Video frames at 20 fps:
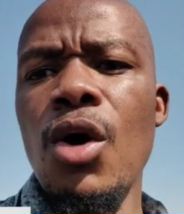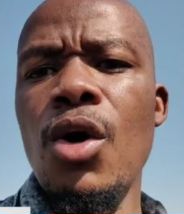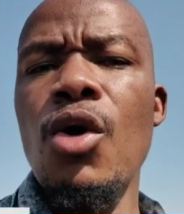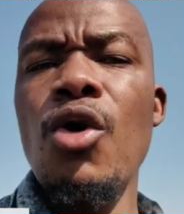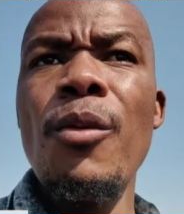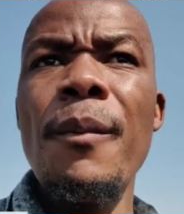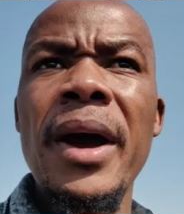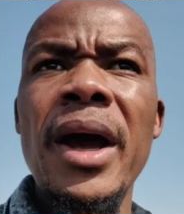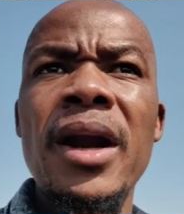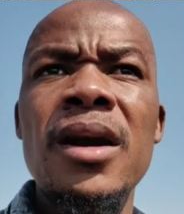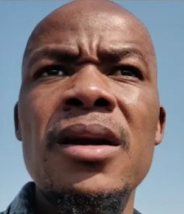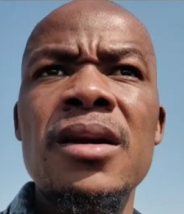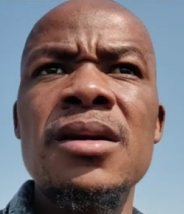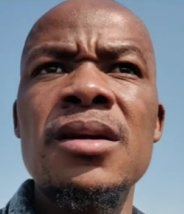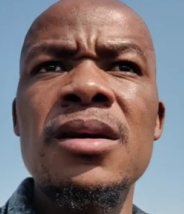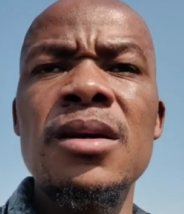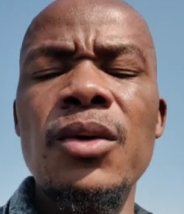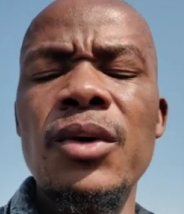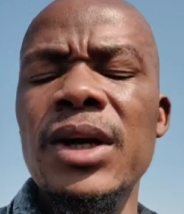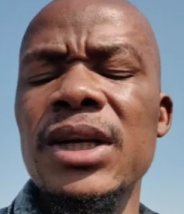
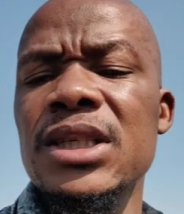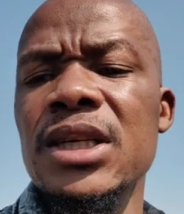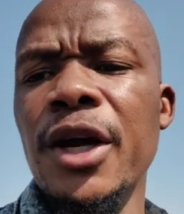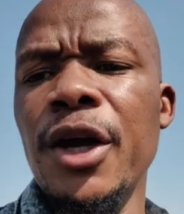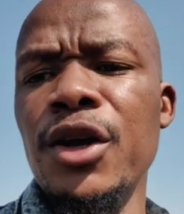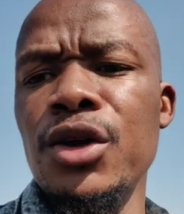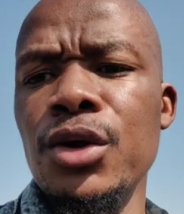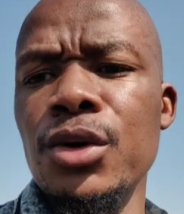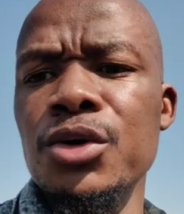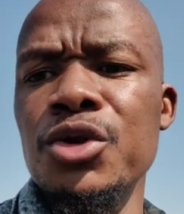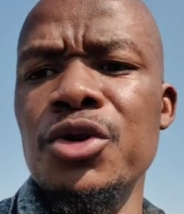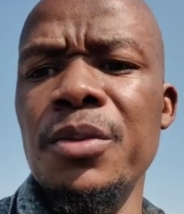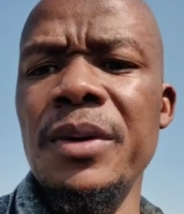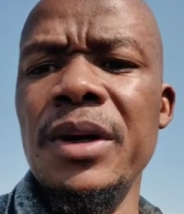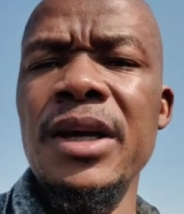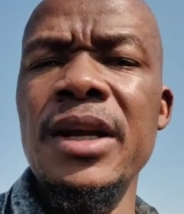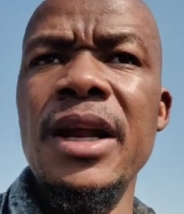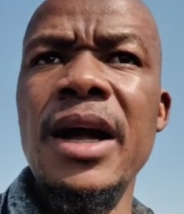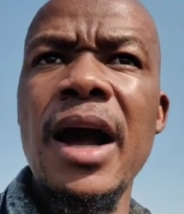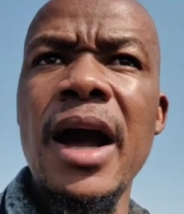Women will train you to
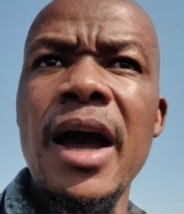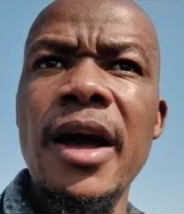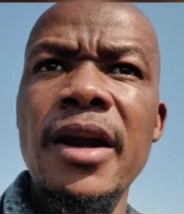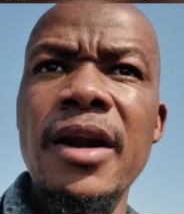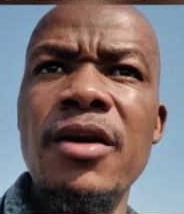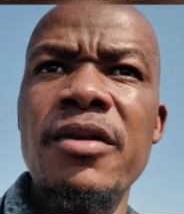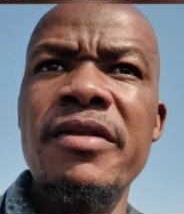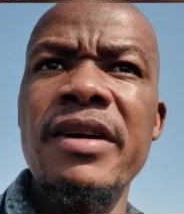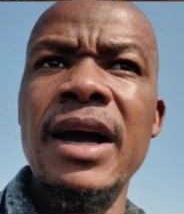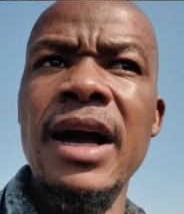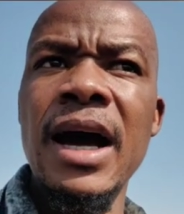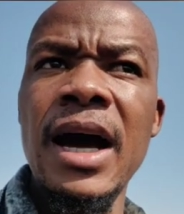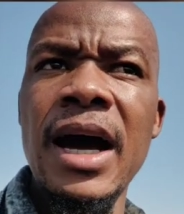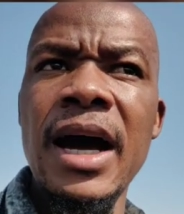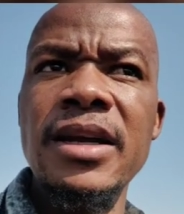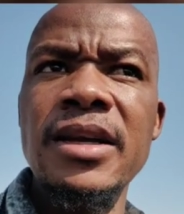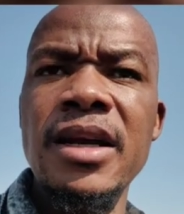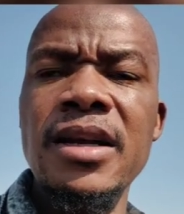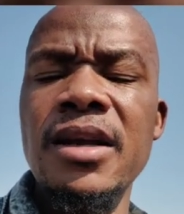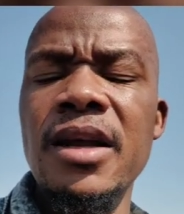be the kind of a
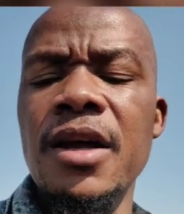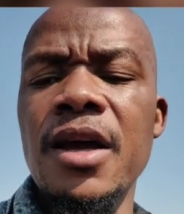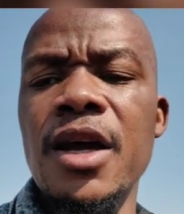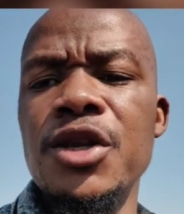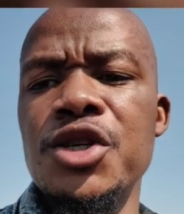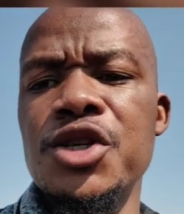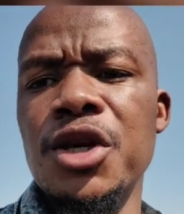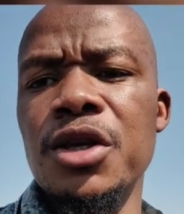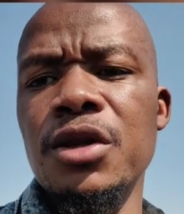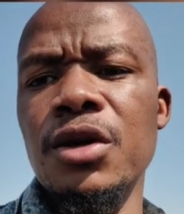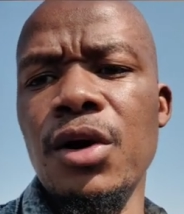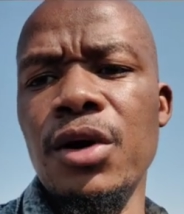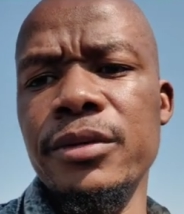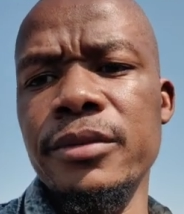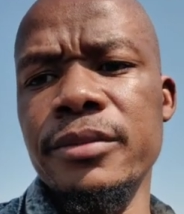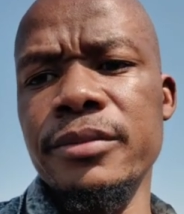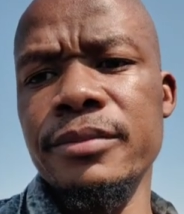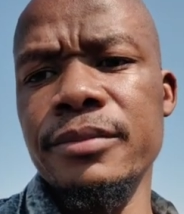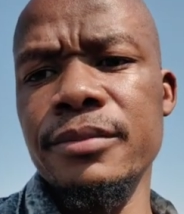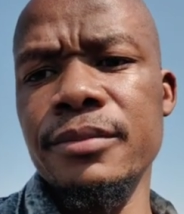guy that they can cheat
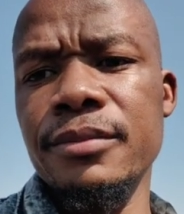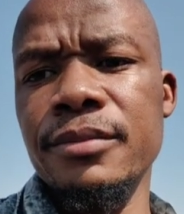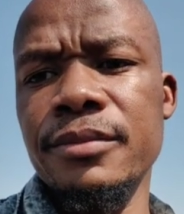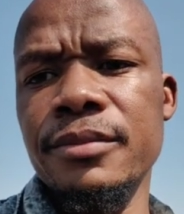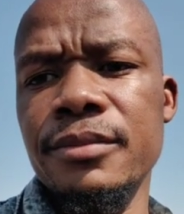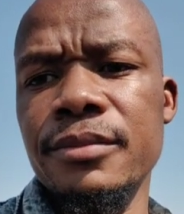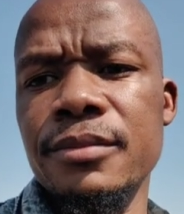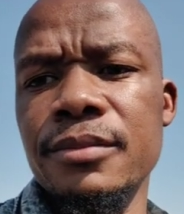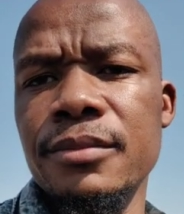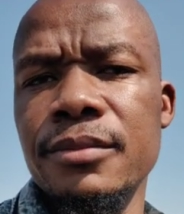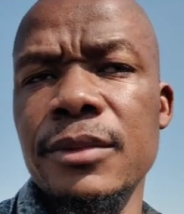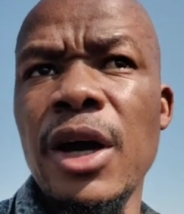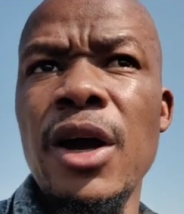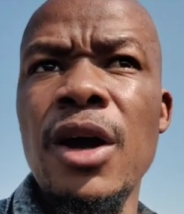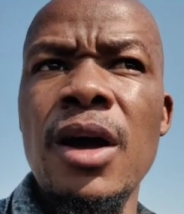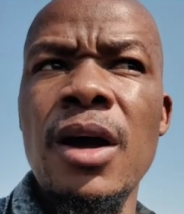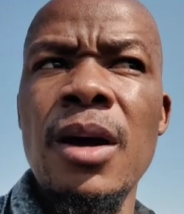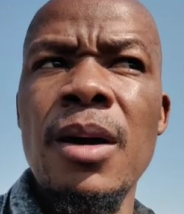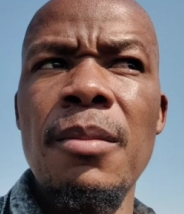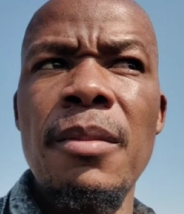on.
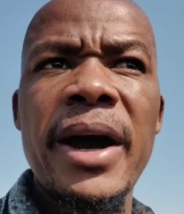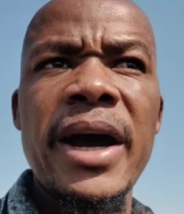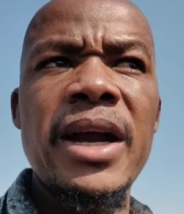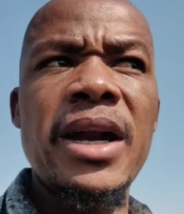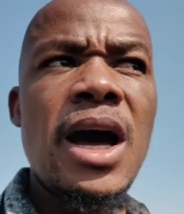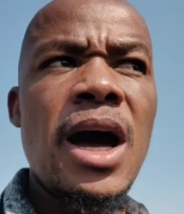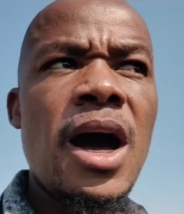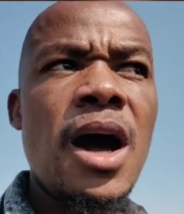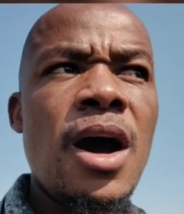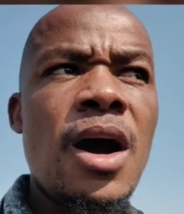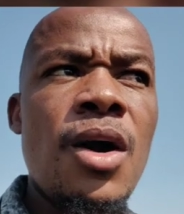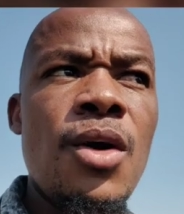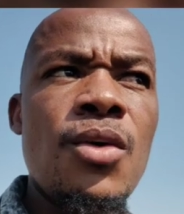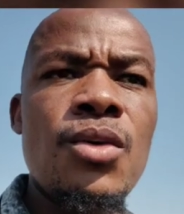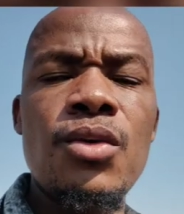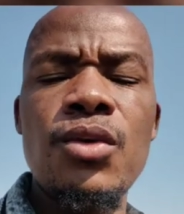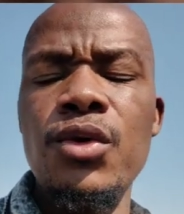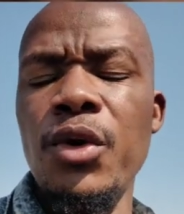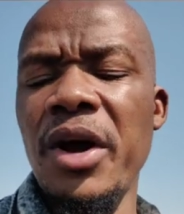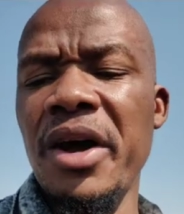By now,
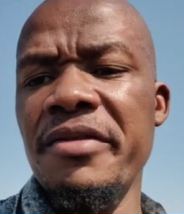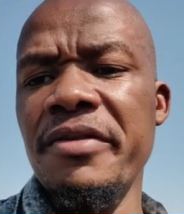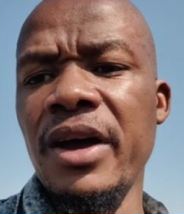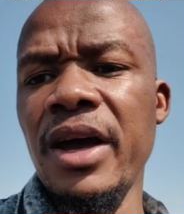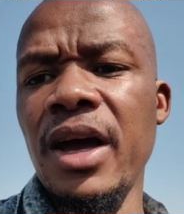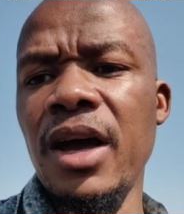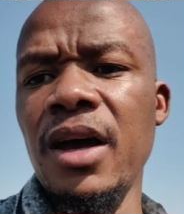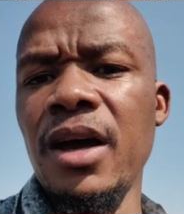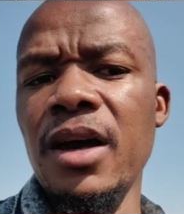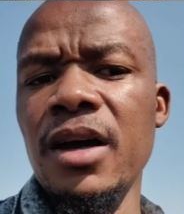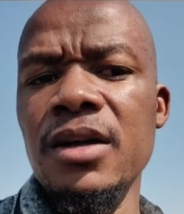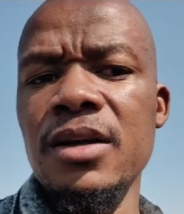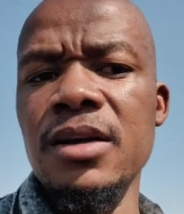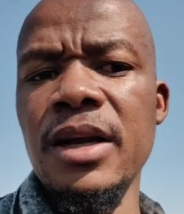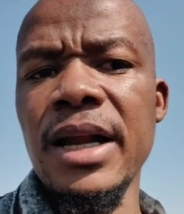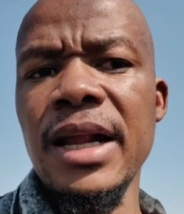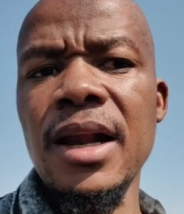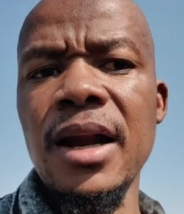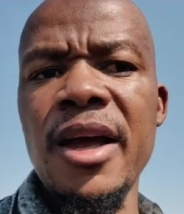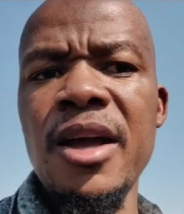you have heard
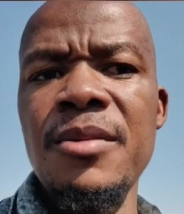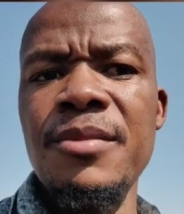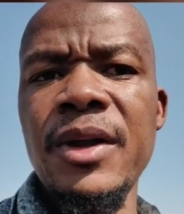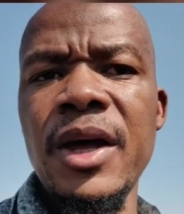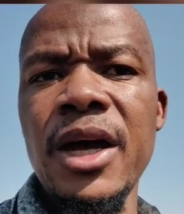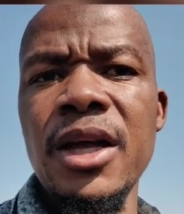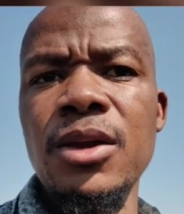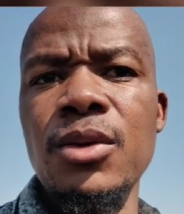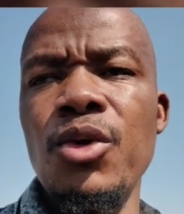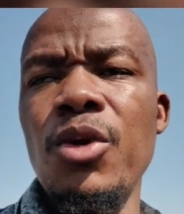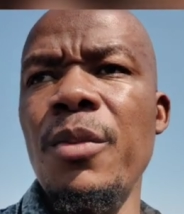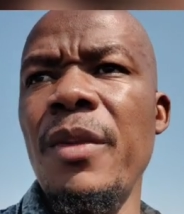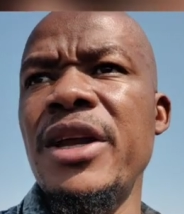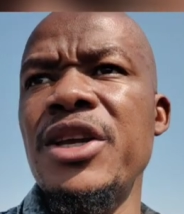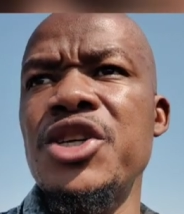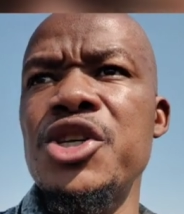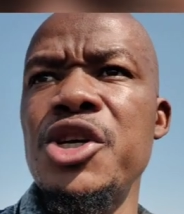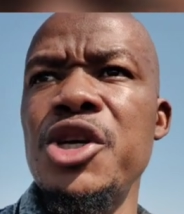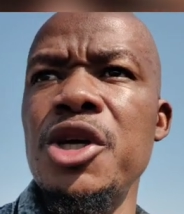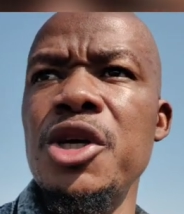the claim that
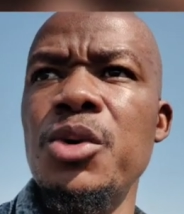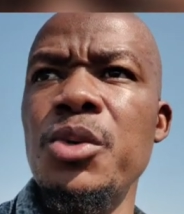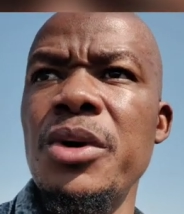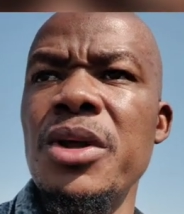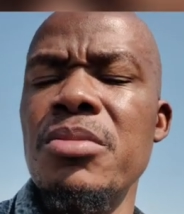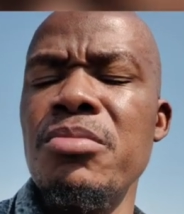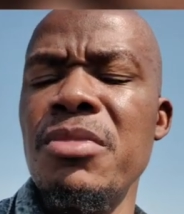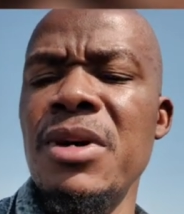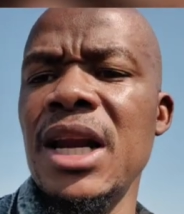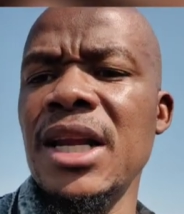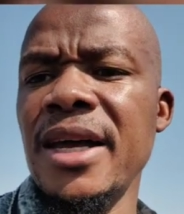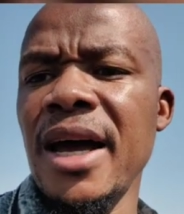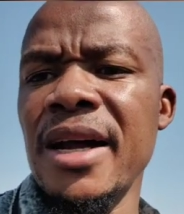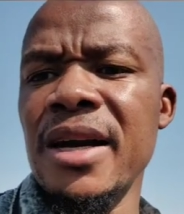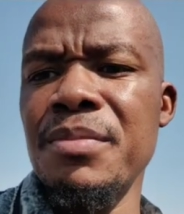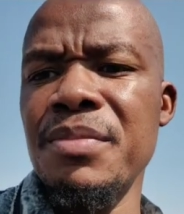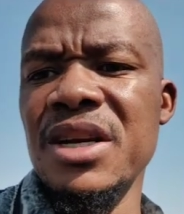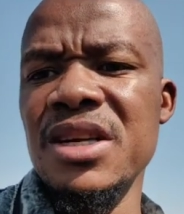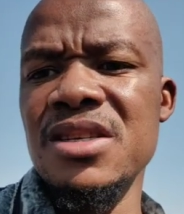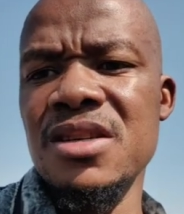women cheat with
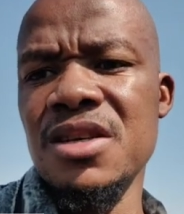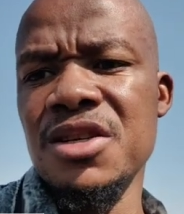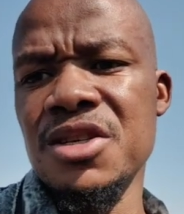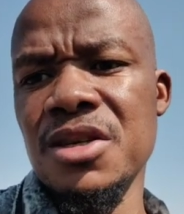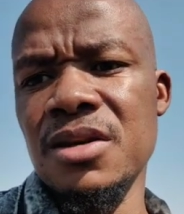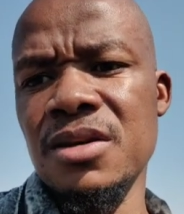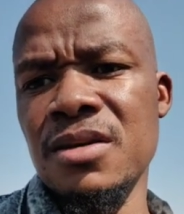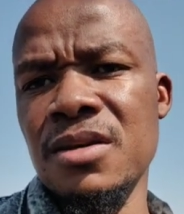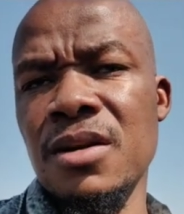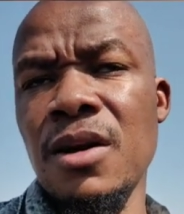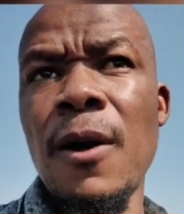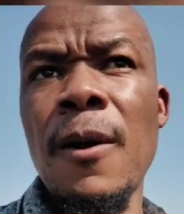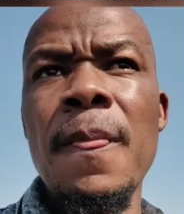military precision.